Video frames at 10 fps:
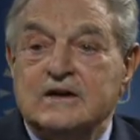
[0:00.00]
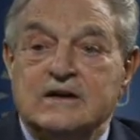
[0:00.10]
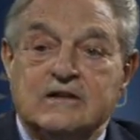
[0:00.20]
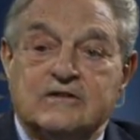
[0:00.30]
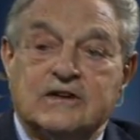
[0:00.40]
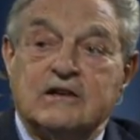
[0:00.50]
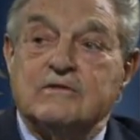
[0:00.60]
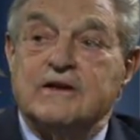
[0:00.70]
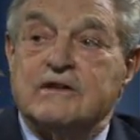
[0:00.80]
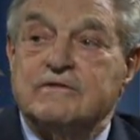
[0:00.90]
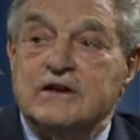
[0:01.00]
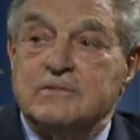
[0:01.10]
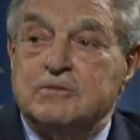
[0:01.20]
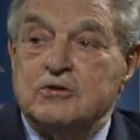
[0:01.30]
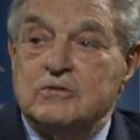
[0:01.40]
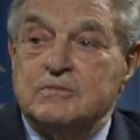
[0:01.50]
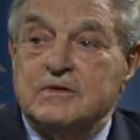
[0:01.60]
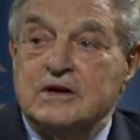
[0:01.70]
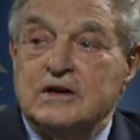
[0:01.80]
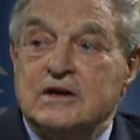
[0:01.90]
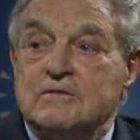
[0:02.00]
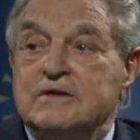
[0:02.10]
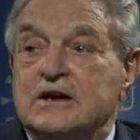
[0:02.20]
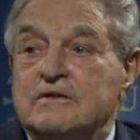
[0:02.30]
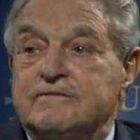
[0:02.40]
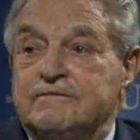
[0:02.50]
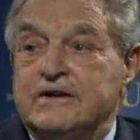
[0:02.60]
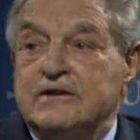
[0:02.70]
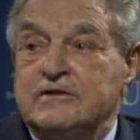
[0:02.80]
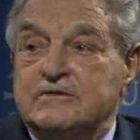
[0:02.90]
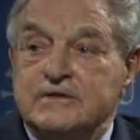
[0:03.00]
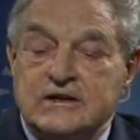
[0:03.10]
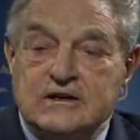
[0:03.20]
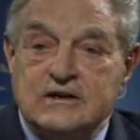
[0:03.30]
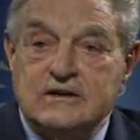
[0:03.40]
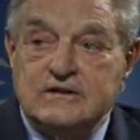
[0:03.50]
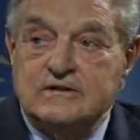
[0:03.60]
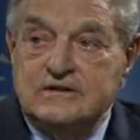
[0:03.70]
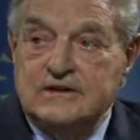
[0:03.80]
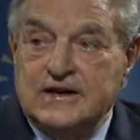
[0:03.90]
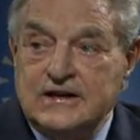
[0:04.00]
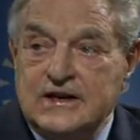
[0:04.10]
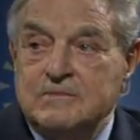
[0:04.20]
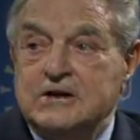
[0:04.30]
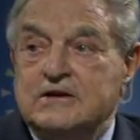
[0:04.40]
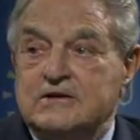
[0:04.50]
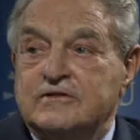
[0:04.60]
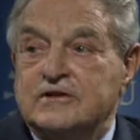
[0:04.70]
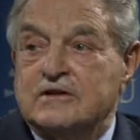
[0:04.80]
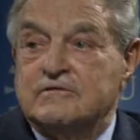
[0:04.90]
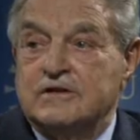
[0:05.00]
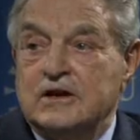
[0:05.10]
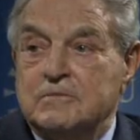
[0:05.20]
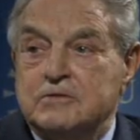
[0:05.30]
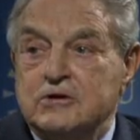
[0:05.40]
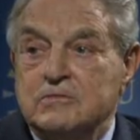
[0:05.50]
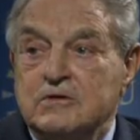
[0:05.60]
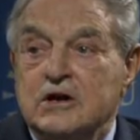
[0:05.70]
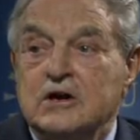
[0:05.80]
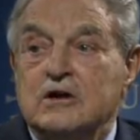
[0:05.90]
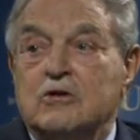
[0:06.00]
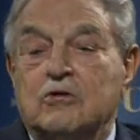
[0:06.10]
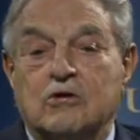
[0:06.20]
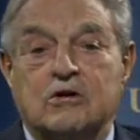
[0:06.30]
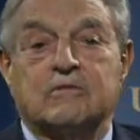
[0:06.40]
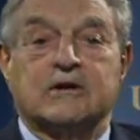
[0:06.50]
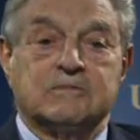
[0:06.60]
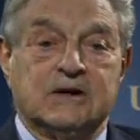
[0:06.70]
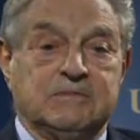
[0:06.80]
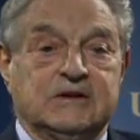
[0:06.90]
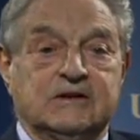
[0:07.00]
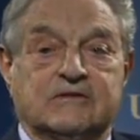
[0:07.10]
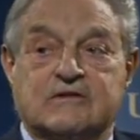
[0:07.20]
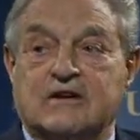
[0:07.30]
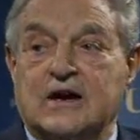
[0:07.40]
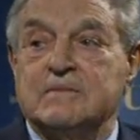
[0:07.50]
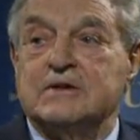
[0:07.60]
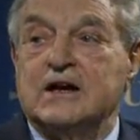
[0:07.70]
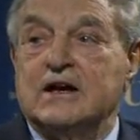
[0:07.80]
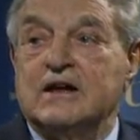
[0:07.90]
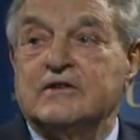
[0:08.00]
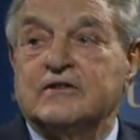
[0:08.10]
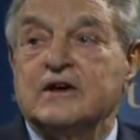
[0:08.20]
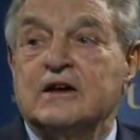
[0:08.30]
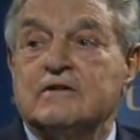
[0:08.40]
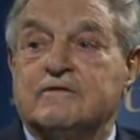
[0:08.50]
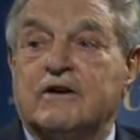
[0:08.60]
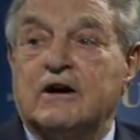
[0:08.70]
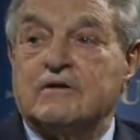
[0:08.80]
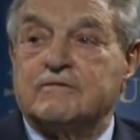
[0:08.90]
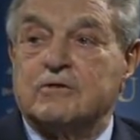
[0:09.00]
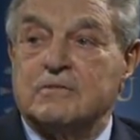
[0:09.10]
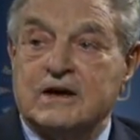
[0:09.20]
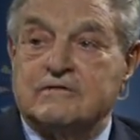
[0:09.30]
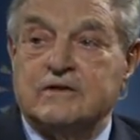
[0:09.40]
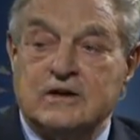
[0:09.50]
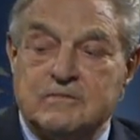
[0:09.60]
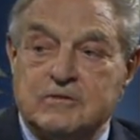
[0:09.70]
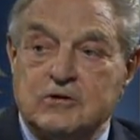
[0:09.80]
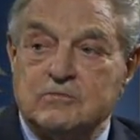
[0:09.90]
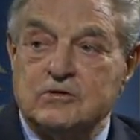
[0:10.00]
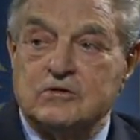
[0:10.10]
Instead of equilibrium, we are faced with a dynamic disequilibrium, or what may be described as far from equilibrium